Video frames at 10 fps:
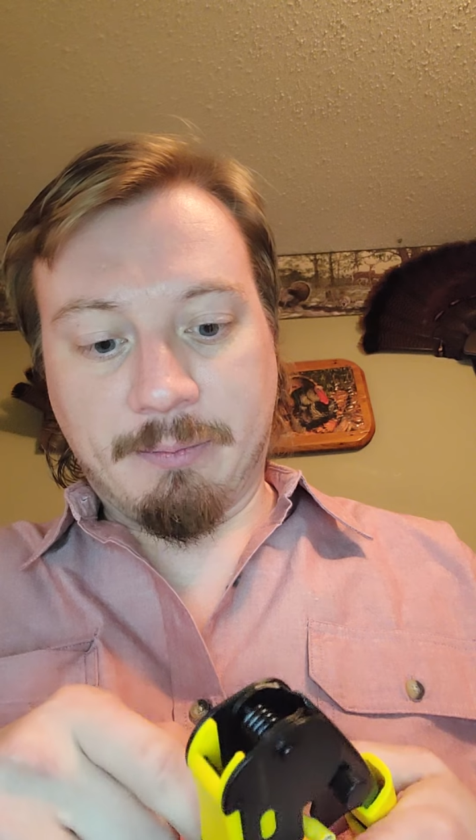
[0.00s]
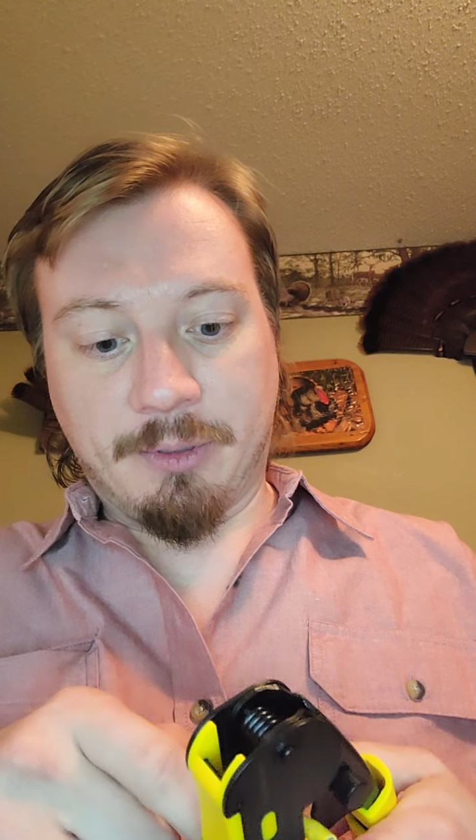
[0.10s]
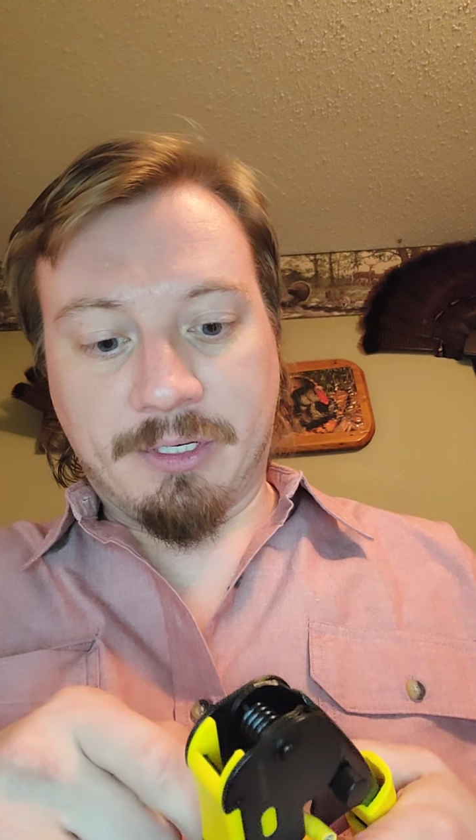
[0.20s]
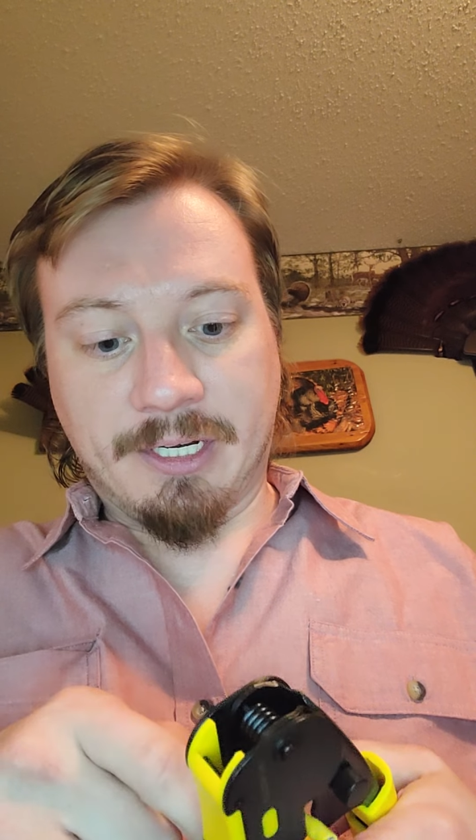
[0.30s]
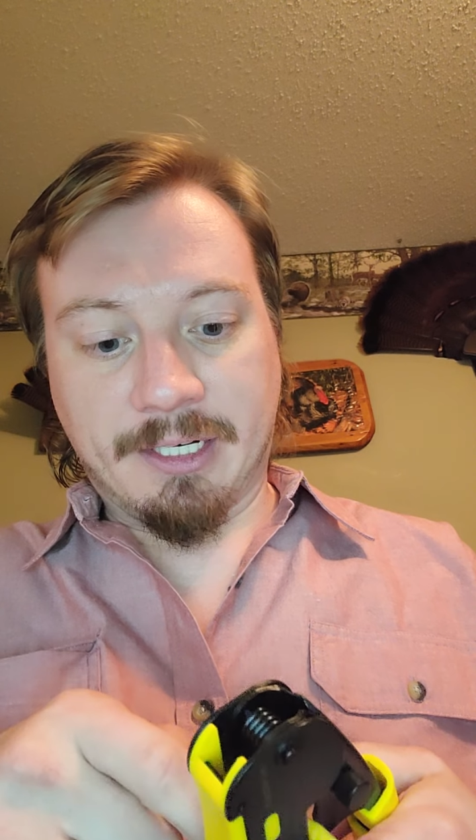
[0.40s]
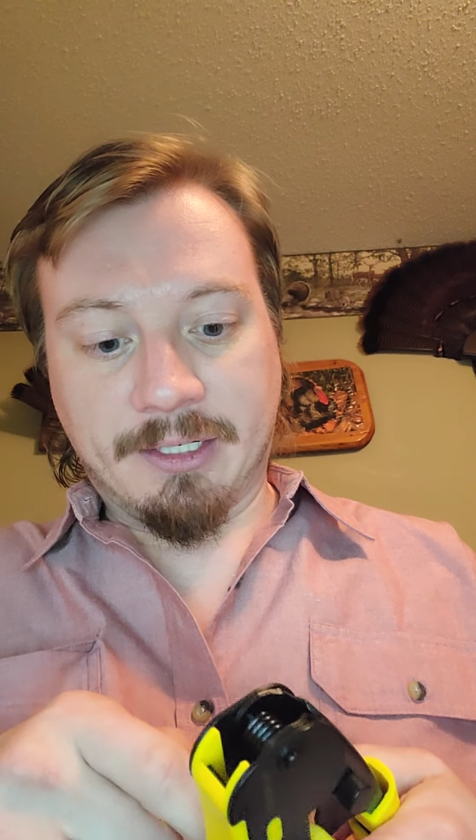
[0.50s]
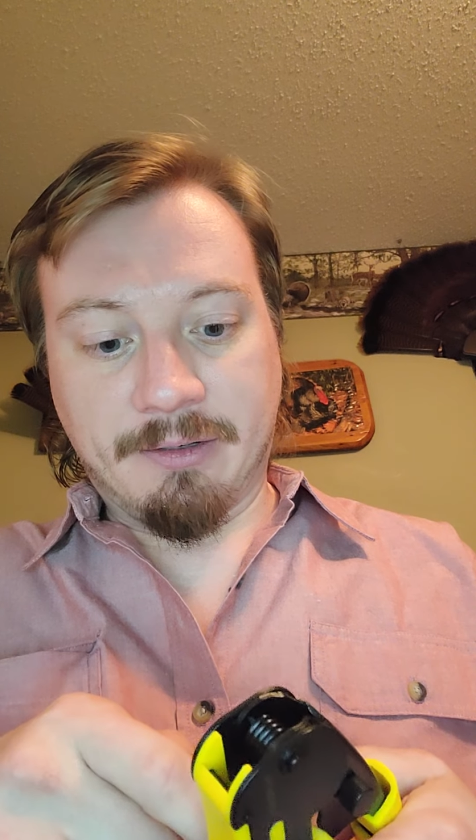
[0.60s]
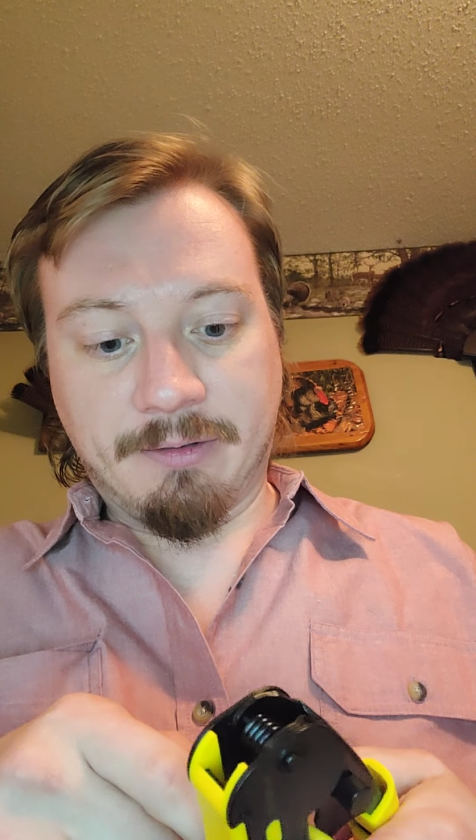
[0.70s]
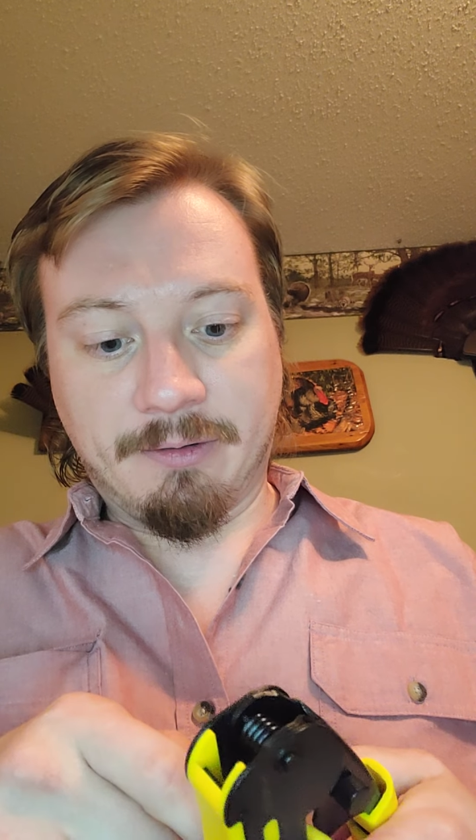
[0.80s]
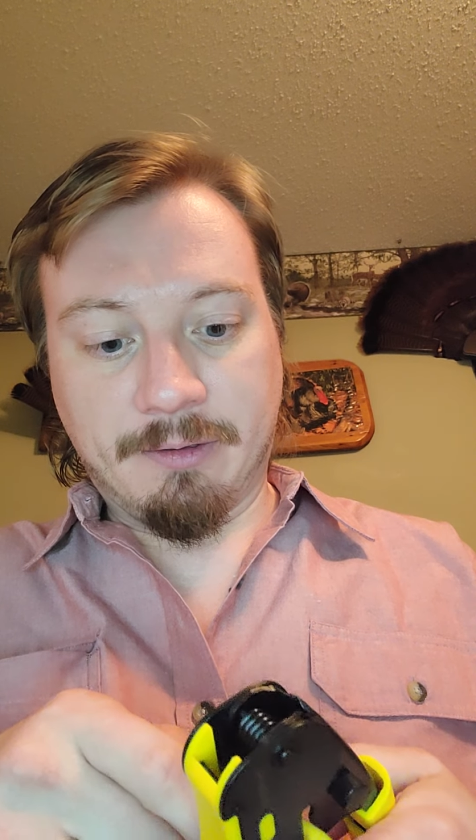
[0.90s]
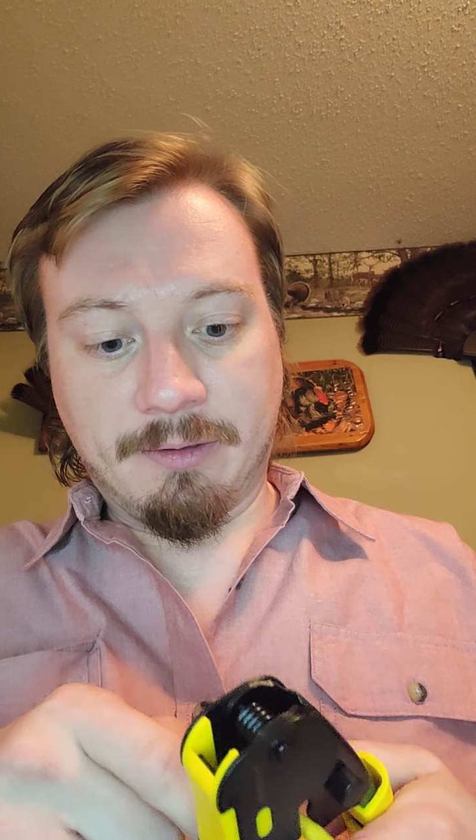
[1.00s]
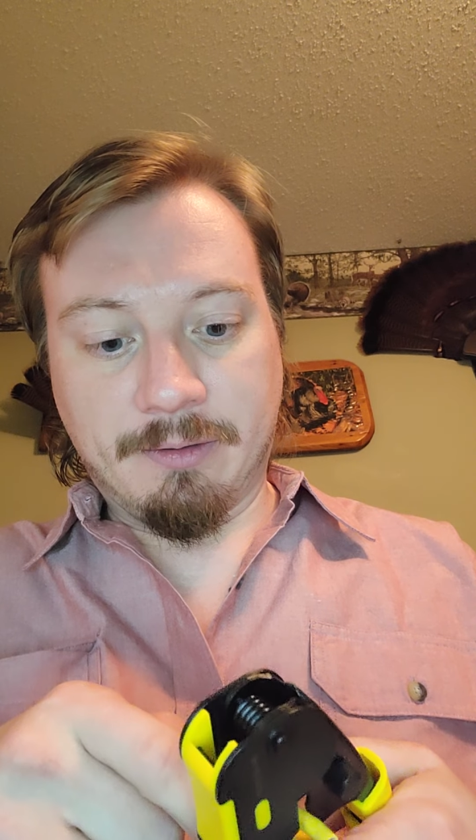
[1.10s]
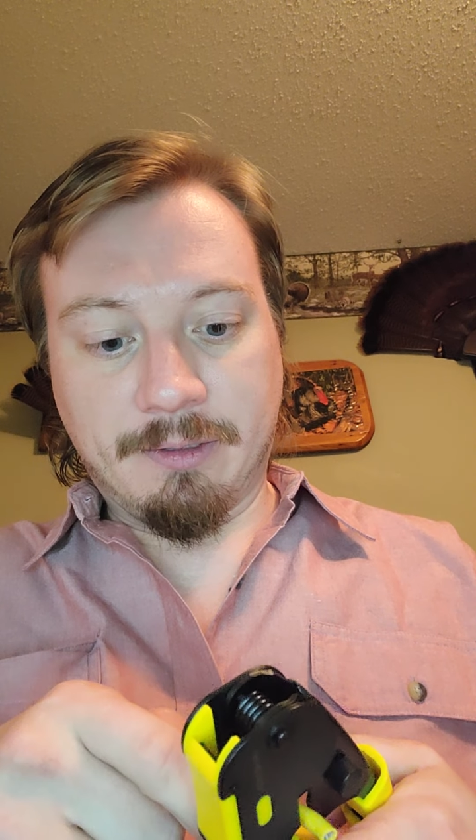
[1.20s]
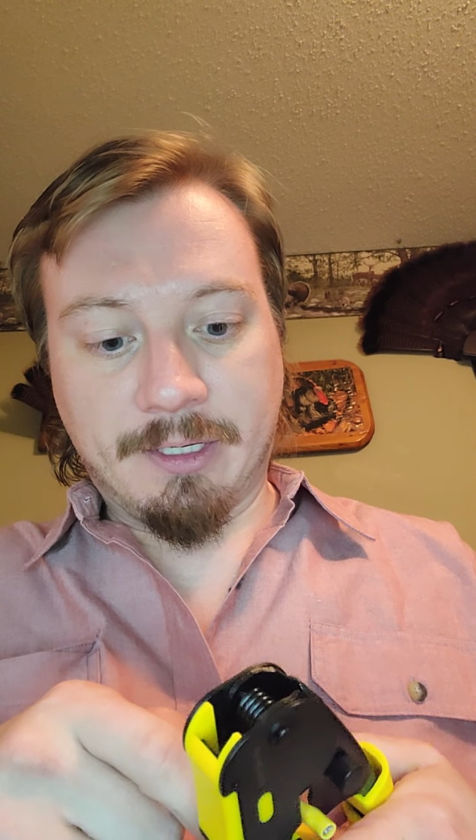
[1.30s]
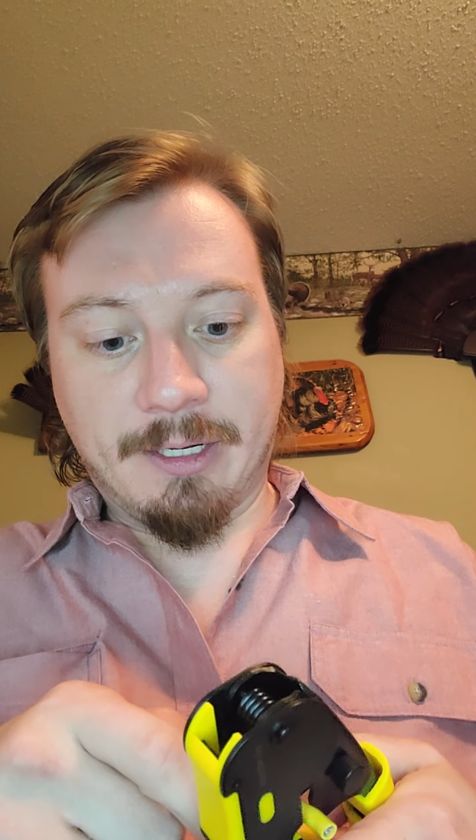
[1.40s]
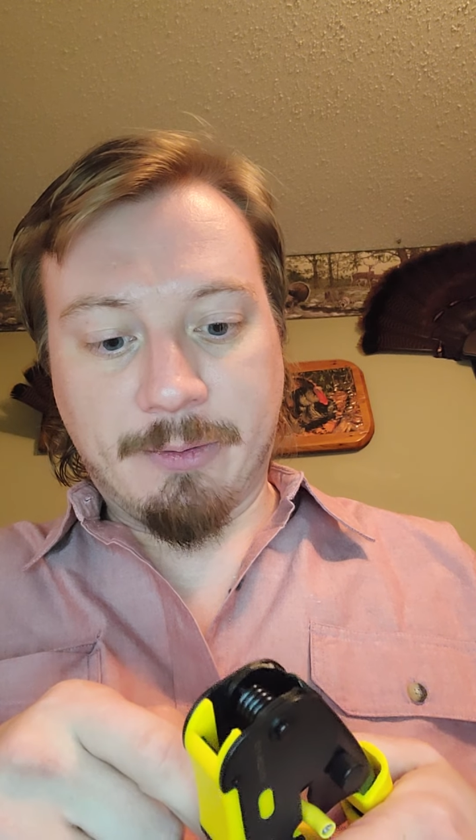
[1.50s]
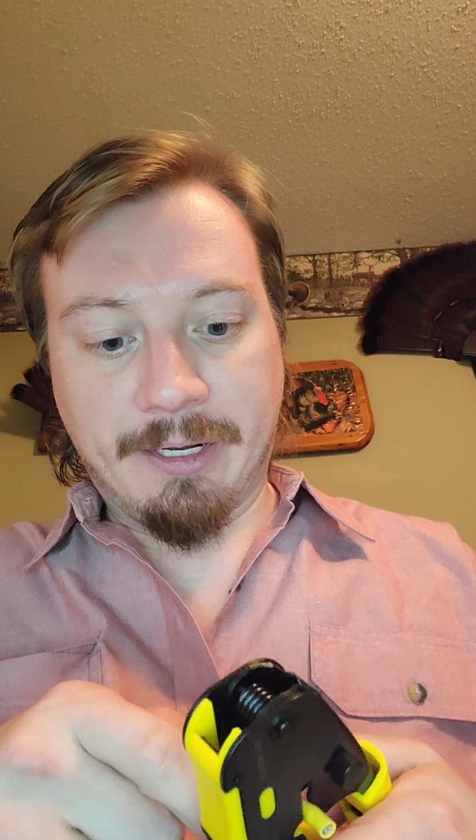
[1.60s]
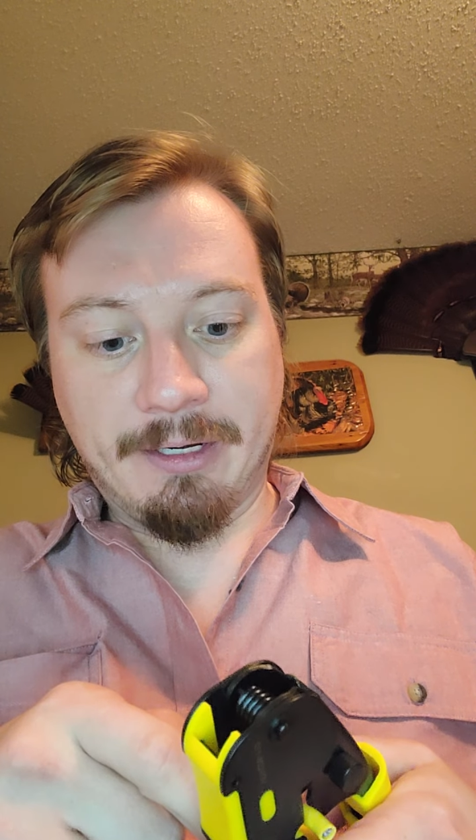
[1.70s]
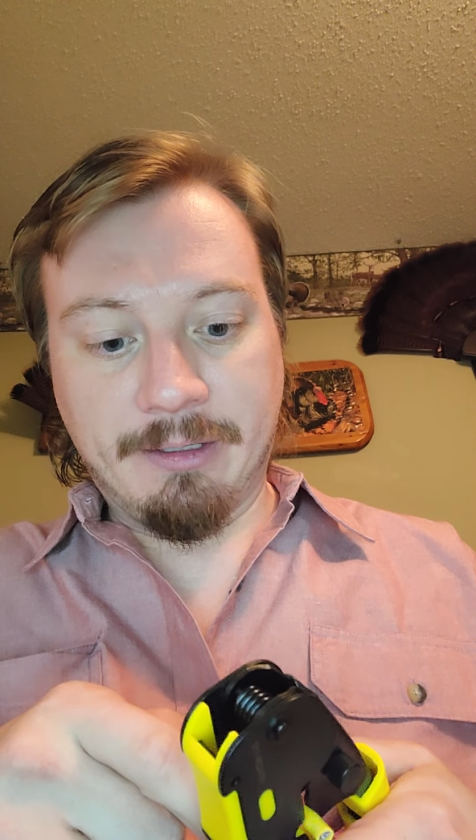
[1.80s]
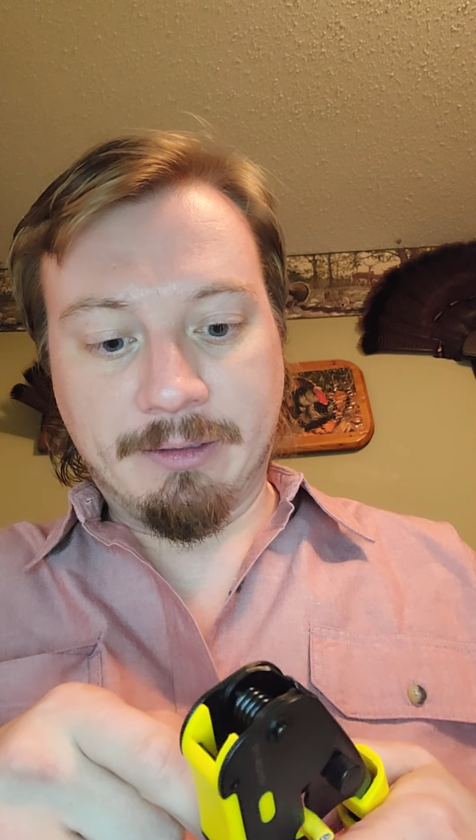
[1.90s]
protective
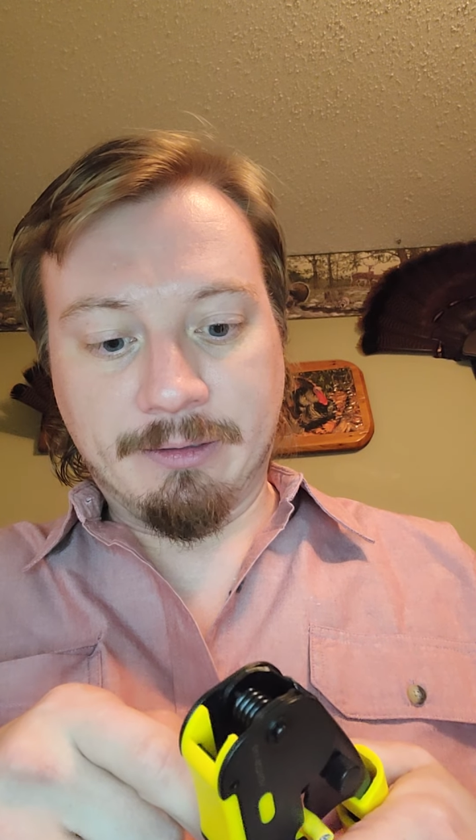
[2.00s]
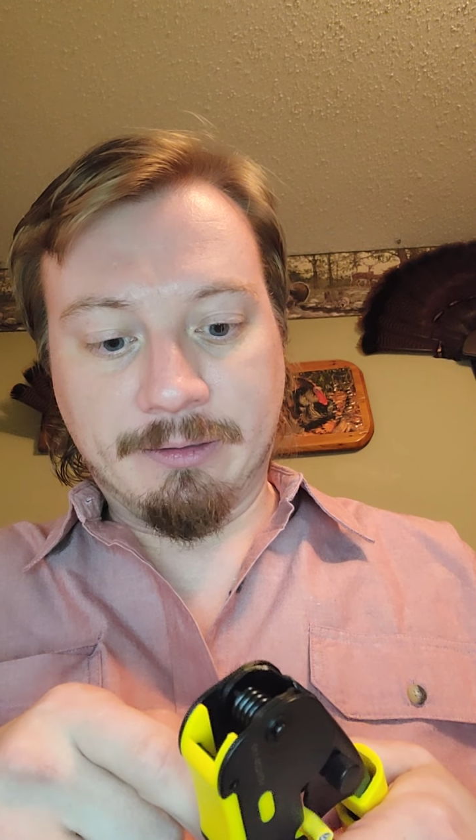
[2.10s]
coating